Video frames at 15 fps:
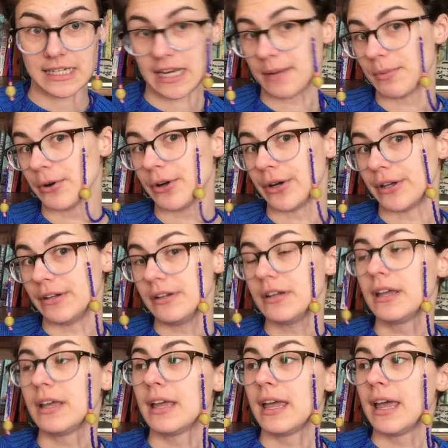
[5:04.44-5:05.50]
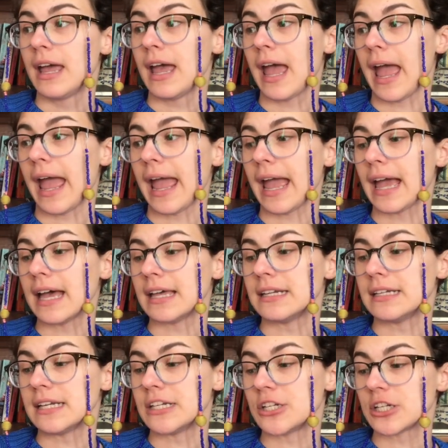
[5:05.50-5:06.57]
neighborhood and
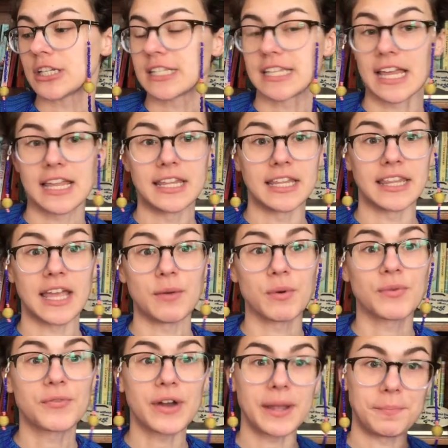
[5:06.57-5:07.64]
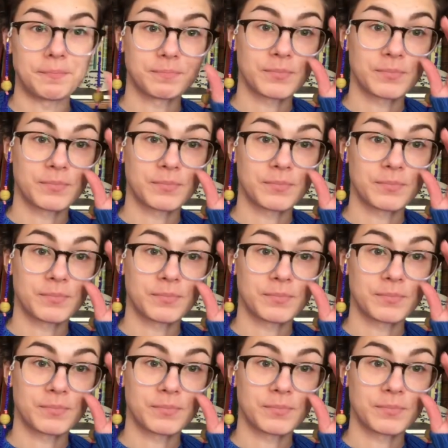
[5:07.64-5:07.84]
it just said that they were free.